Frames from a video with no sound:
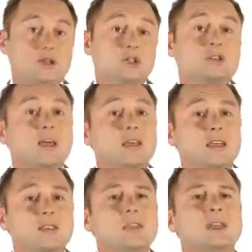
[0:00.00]
just like
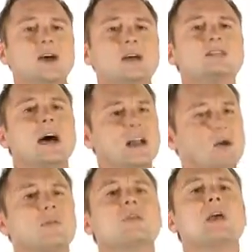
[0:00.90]
in the
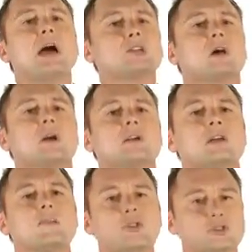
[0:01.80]
diagram of the eye chart
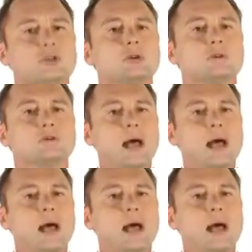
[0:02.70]
in month 2,